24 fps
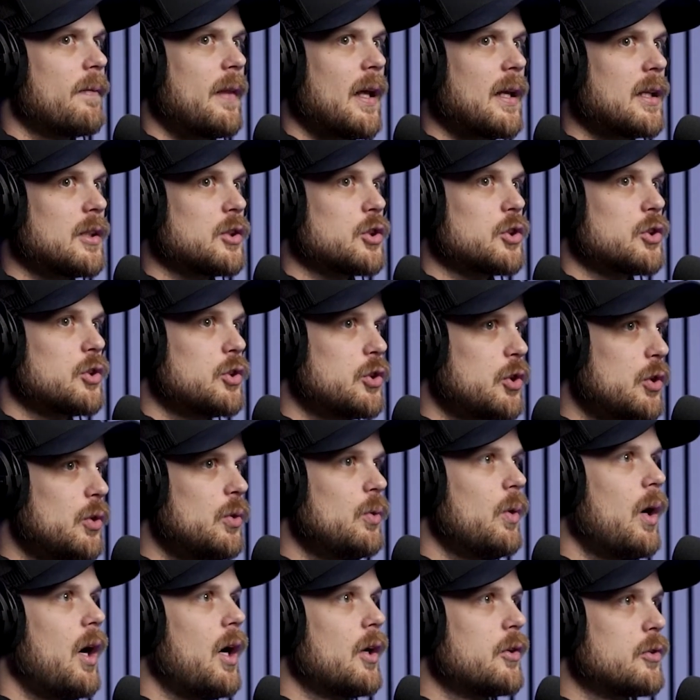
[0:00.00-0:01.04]
That is
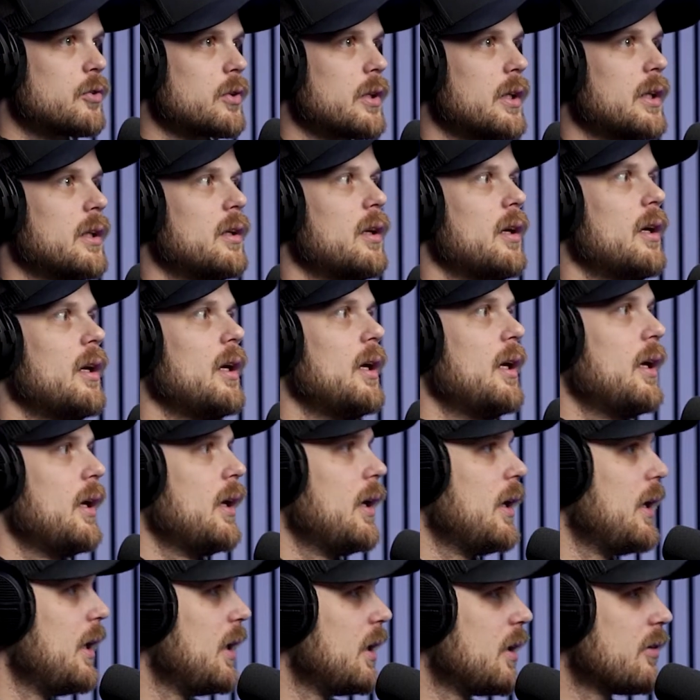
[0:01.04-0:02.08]
200
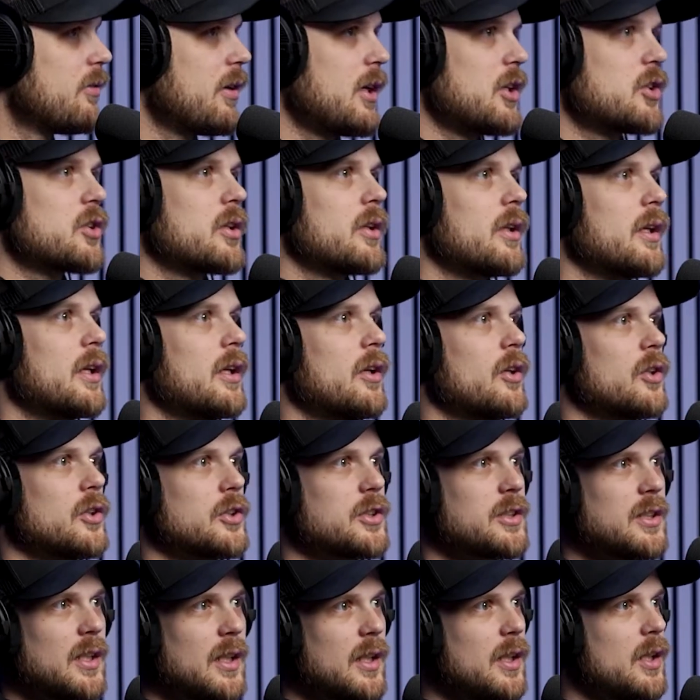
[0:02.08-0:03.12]
innovation
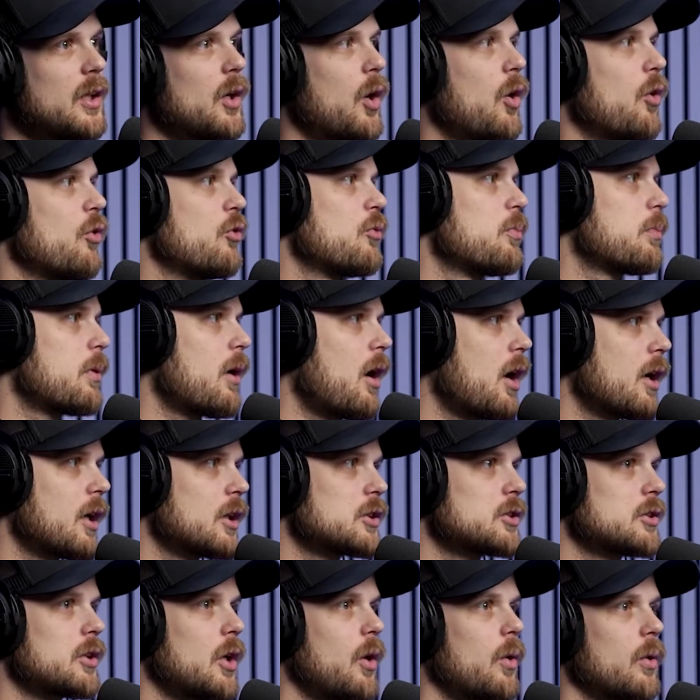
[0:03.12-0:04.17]
leaders, CEOs,
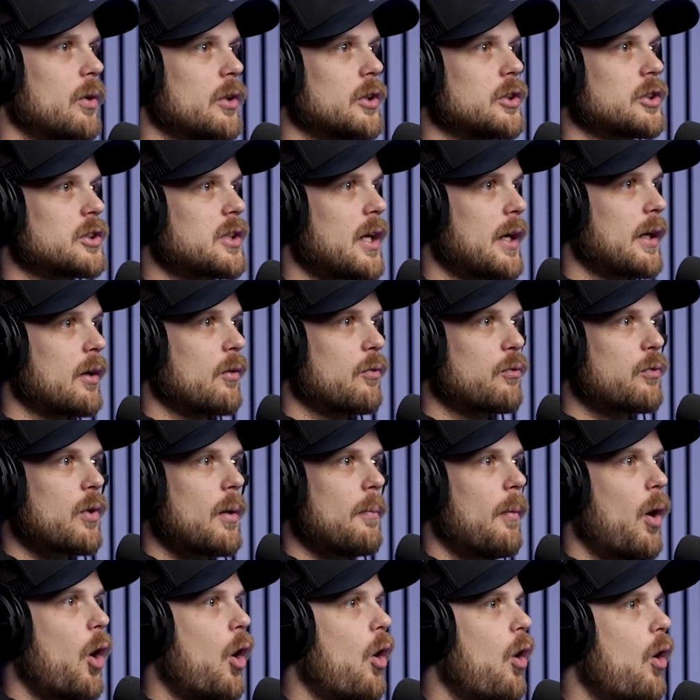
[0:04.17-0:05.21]
product owners,
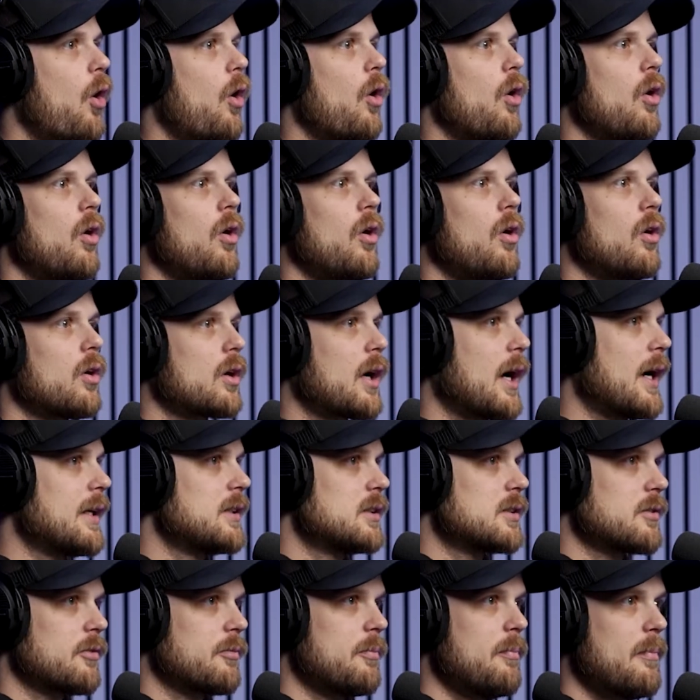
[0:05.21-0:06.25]
from all
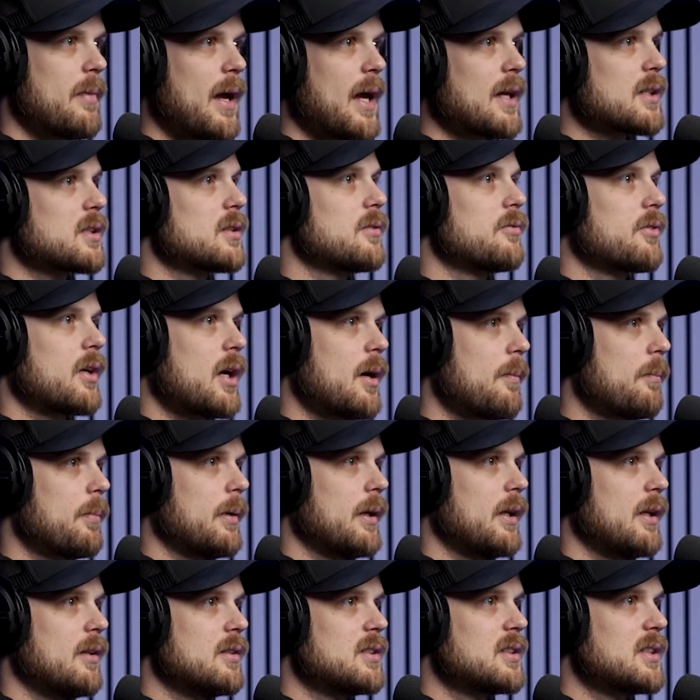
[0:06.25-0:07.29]
kinds of massive
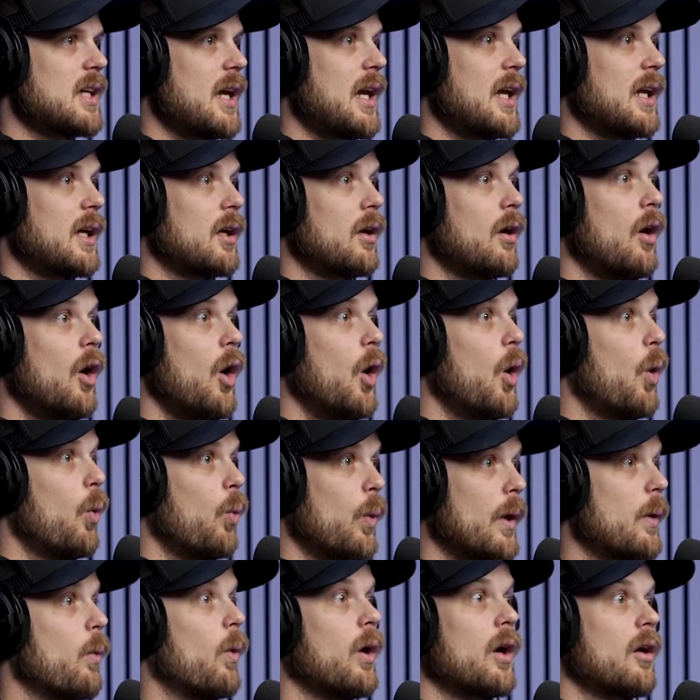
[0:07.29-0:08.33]
companies saying,
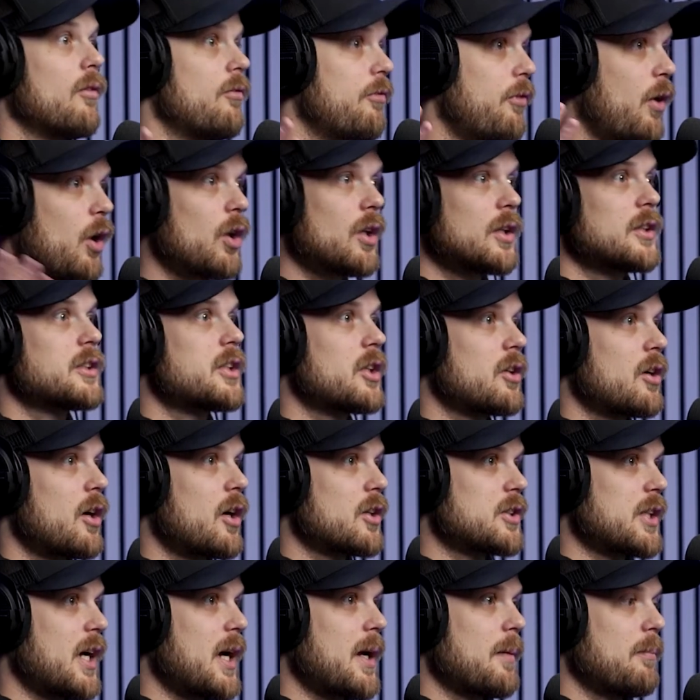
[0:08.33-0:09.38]
we want to volunteer
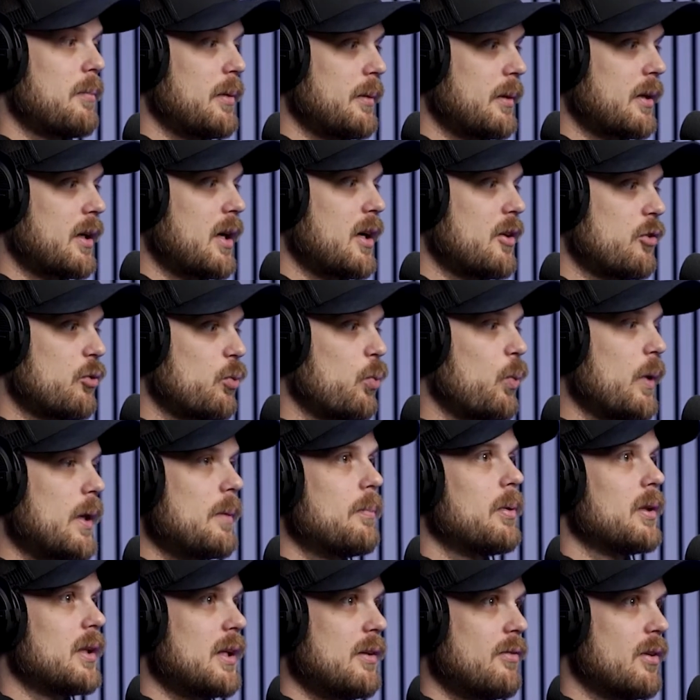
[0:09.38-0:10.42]
our time because
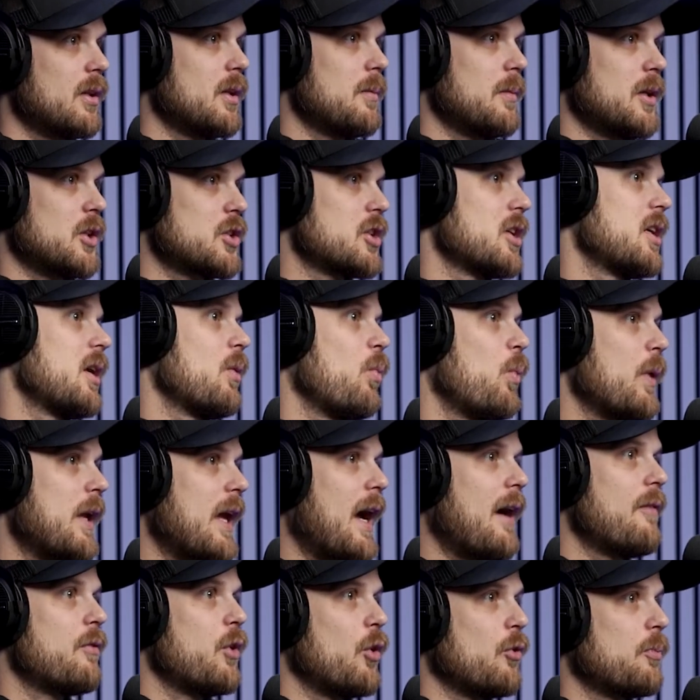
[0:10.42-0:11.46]
we believe in the mission and we
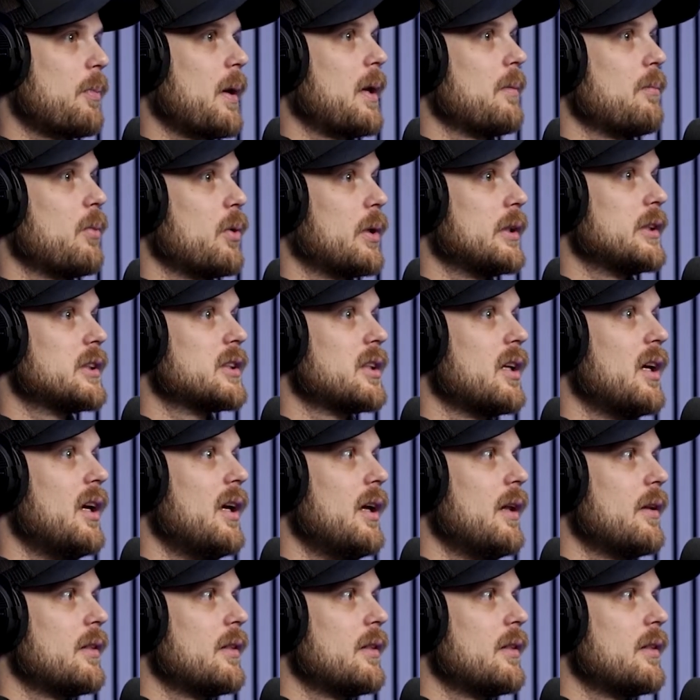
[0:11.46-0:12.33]
have those pain points.